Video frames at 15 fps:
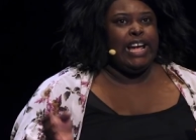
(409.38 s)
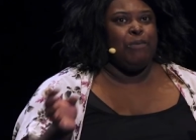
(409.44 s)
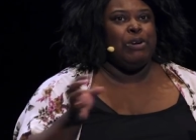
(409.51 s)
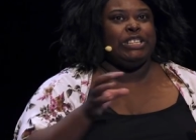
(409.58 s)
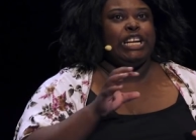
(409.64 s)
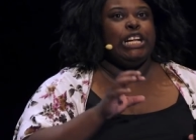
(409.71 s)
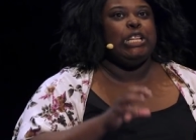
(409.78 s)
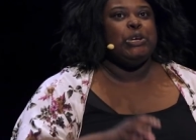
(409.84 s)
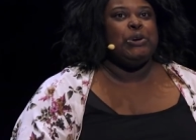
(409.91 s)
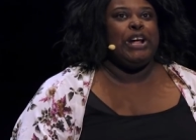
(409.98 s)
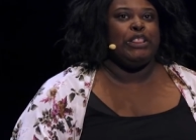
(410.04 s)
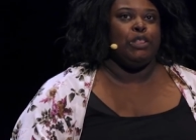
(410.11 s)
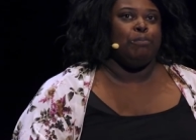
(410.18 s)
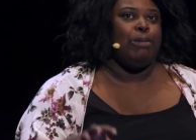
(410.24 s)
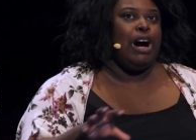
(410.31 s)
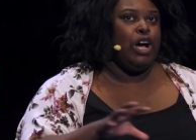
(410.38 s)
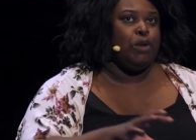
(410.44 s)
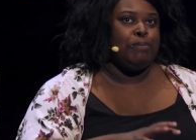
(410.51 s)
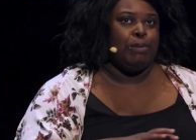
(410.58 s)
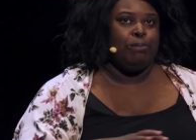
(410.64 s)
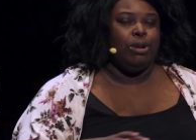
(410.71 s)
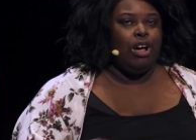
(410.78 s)
It was included at the
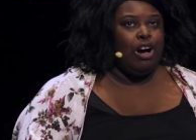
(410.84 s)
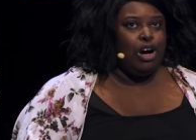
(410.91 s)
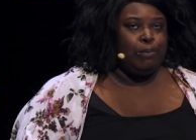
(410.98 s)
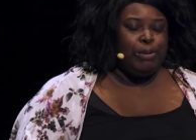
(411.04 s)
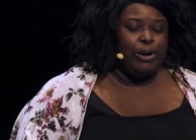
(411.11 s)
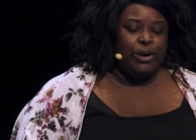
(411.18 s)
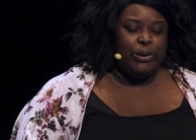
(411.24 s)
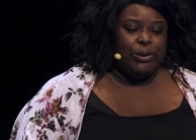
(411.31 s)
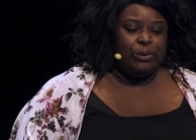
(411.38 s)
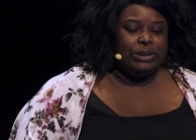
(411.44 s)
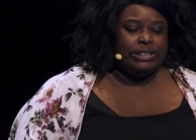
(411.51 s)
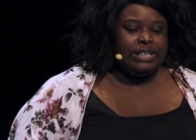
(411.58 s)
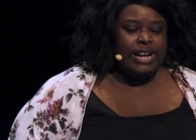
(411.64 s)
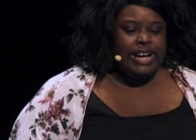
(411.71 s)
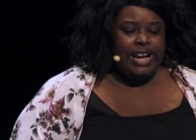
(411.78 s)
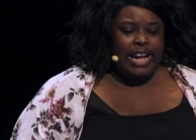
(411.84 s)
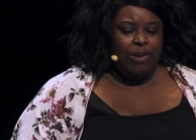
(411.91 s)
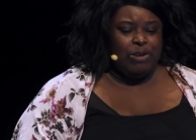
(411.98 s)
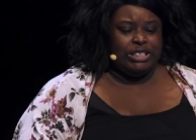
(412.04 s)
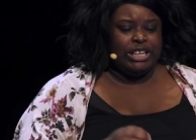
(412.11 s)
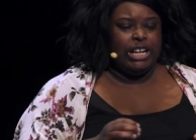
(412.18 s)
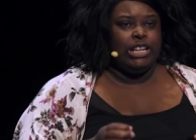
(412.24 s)
bottom of blog posts. It
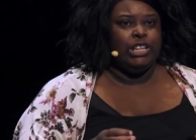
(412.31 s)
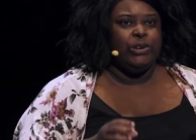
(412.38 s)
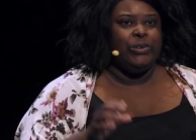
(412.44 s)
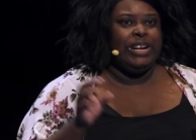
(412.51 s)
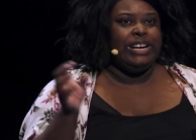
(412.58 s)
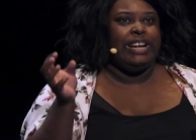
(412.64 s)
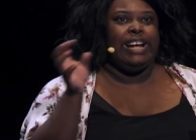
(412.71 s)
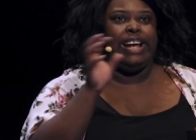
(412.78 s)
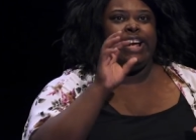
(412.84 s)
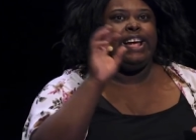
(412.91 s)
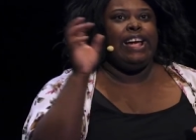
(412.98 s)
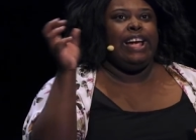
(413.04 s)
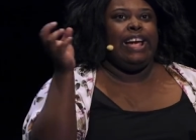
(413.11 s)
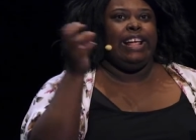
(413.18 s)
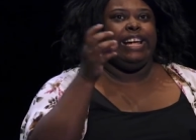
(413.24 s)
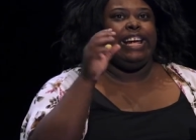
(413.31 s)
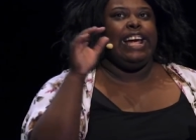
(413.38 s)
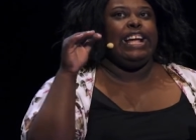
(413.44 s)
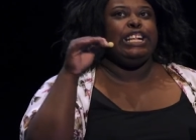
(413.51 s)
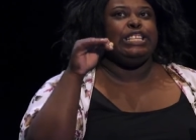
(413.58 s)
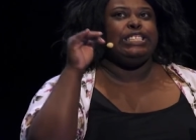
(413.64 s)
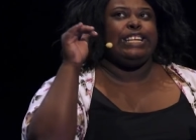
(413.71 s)
was included like
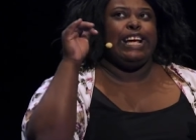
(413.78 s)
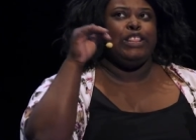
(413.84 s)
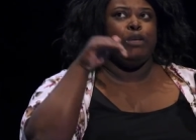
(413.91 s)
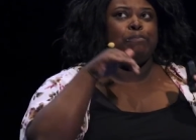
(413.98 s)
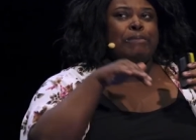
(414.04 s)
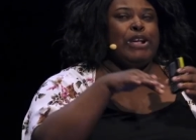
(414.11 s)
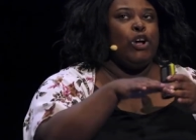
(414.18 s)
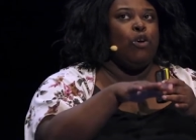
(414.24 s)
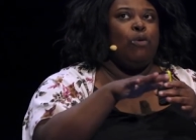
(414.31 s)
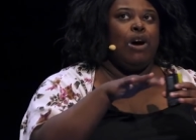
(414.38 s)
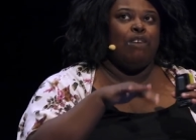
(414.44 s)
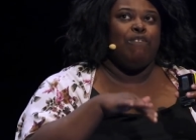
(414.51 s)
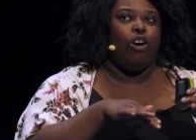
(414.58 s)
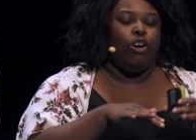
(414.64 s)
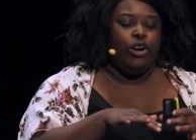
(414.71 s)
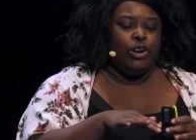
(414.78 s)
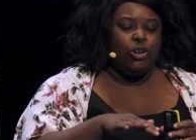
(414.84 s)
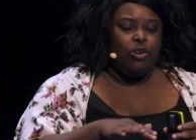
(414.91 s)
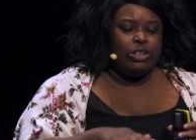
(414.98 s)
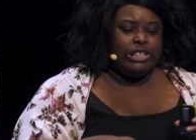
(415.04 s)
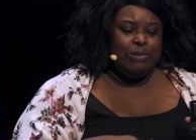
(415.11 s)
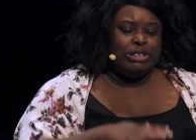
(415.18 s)
in the middle of
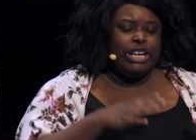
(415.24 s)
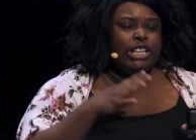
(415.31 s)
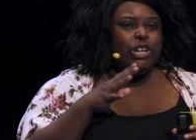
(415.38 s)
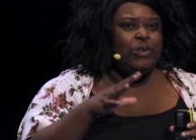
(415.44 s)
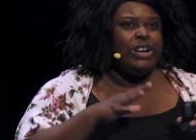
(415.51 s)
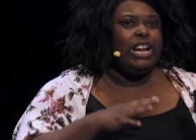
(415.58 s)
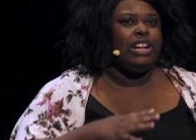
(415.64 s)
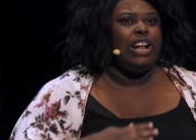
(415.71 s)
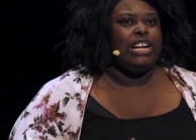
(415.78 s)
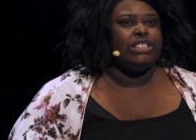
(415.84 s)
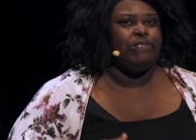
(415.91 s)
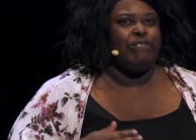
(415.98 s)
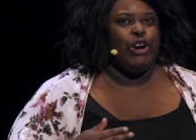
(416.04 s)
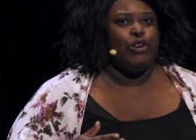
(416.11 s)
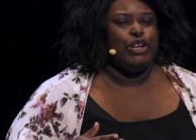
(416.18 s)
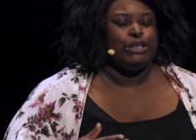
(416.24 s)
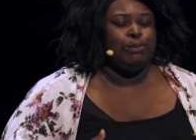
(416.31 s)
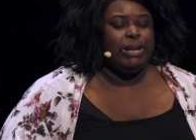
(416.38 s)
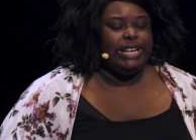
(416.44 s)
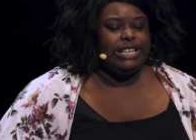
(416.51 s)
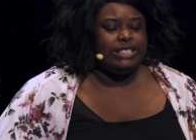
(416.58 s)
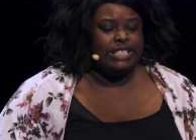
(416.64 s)
articles. It was included in lots of various
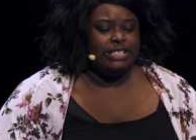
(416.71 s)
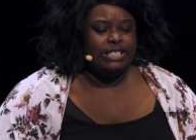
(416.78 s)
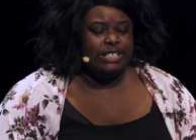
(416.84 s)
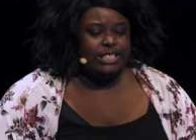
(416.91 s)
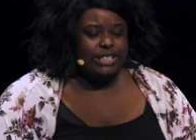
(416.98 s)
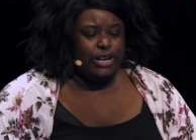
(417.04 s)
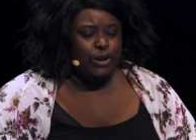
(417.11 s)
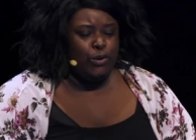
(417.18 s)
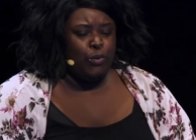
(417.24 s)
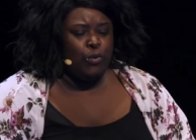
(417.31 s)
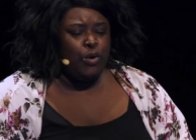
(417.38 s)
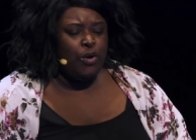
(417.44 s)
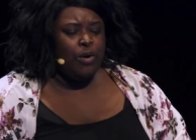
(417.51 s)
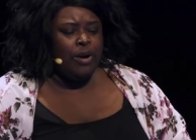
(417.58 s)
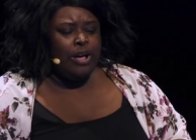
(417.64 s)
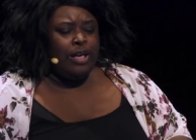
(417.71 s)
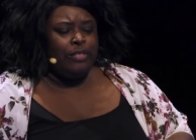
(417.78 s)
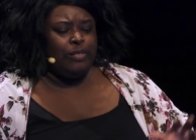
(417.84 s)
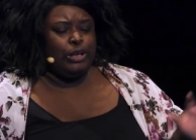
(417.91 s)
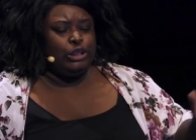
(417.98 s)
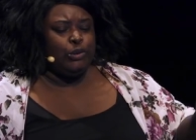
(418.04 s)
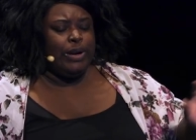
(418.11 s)
places. And so
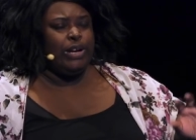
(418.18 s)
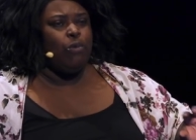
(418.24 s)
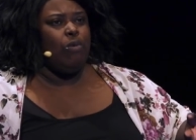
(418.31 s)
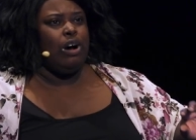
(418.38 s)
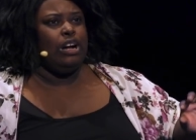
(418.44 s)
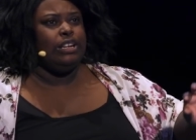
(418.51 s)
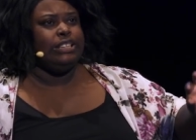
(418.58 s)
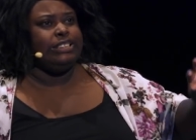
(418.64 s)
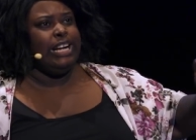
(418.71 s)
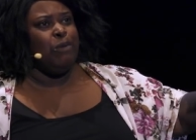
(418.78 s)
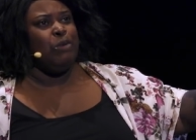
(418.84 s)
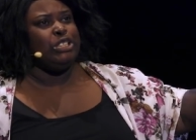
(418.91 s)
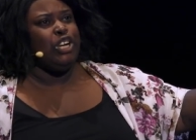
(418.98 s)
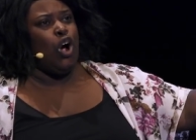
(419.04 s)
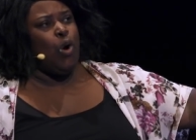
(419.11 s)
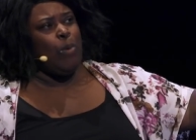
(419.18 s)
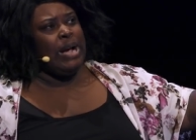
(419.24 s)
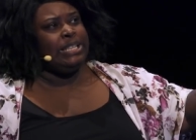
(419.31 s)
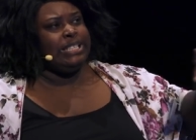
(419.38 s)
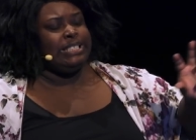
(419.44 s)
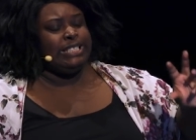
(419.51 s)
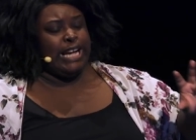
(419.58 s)
the trick was it was
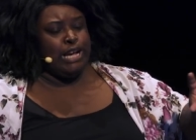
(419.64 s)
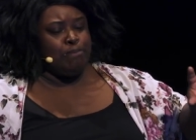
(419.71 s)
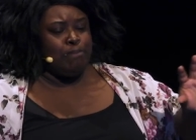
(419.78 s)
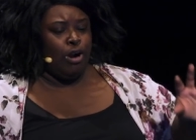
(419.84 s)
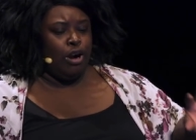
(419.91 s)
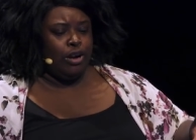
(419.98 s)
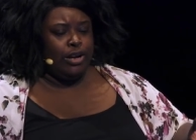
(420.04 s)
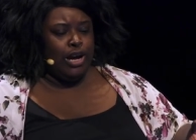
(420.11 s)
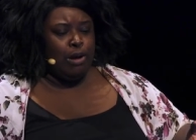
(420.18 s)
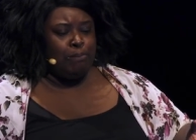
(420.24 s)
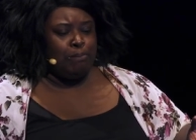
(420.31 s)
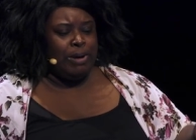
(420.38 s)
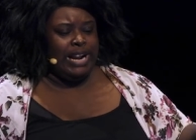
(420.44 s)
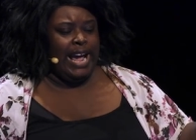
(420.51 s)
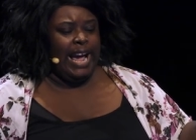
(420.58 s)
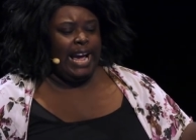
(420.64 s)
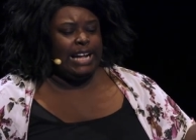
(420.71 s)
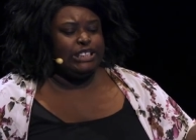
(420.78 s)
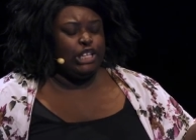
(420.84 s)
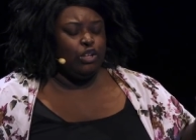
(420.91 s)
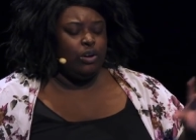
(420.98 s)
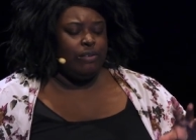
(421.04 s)
always the same markup, but it
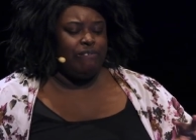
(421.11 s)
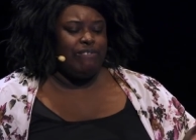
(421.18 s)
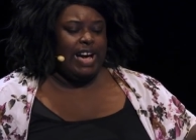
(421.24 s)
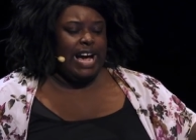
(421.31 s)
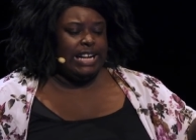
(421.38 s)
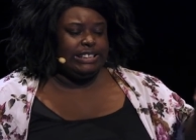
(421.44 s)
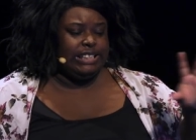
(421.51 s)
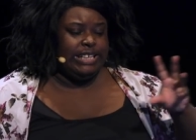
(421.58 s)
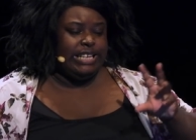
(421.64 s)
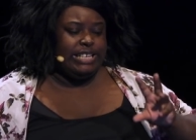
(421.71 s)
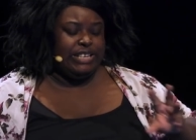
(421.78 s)
had to look vastly